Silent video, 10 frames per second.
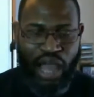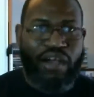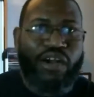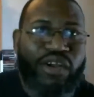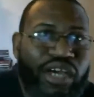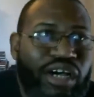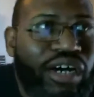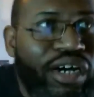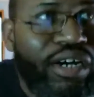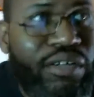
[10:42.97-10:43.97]
I heard
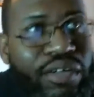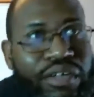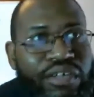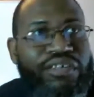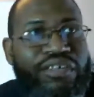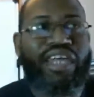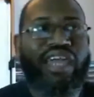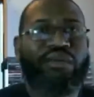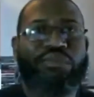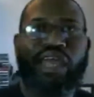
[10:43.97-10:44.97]

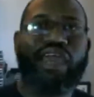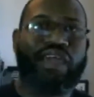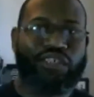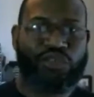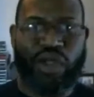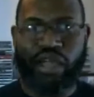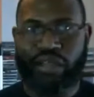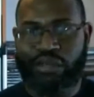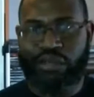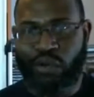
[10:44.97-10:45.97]
Dame Dash,
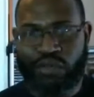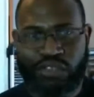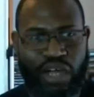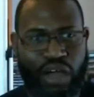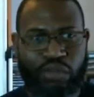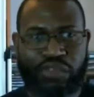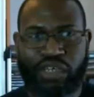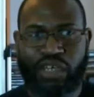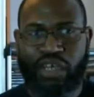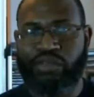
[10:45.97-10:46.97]
right? You know,
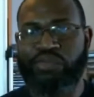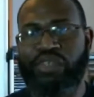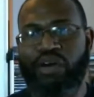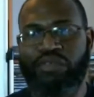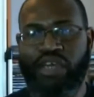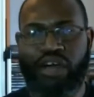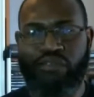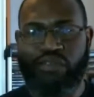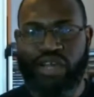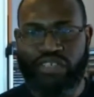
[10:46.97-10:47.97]
he calls himself
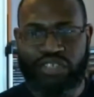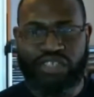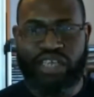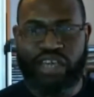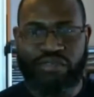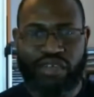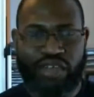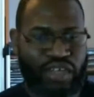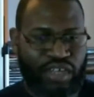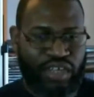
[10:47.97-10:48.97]
Young Fresh to Death.
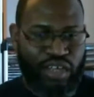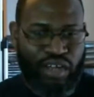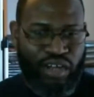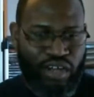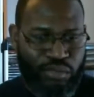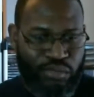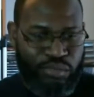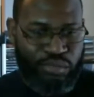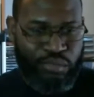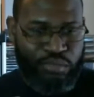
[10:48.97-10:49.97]

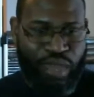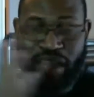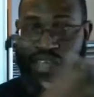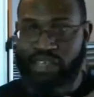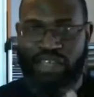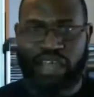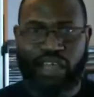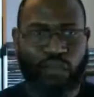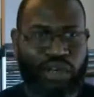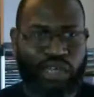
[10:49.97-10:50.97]
Back in the
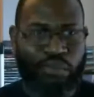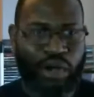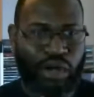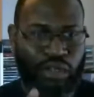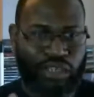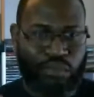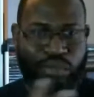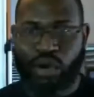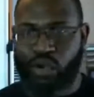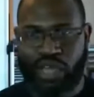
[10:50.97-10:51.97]
day, and when he bought
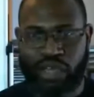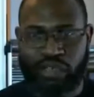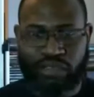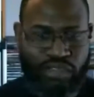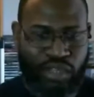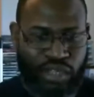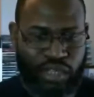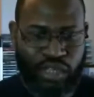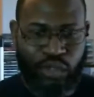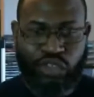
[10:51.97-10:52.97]
Pro Kids,
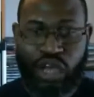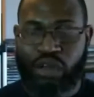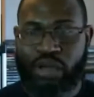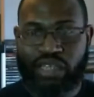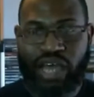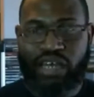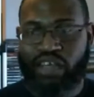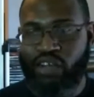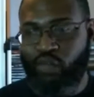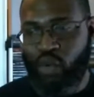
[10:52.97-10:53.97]
he was talking about the
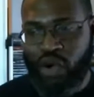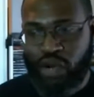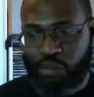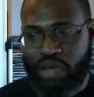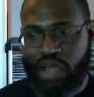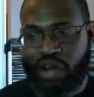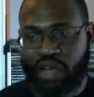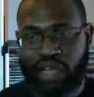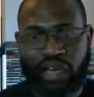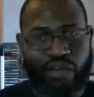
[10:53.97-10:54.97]
idea of wearing a pair and
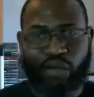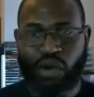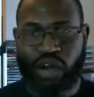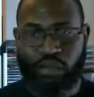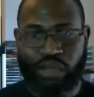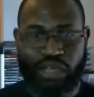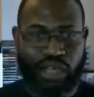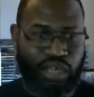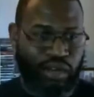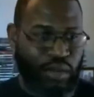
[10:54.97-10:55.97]
then never wearing them again.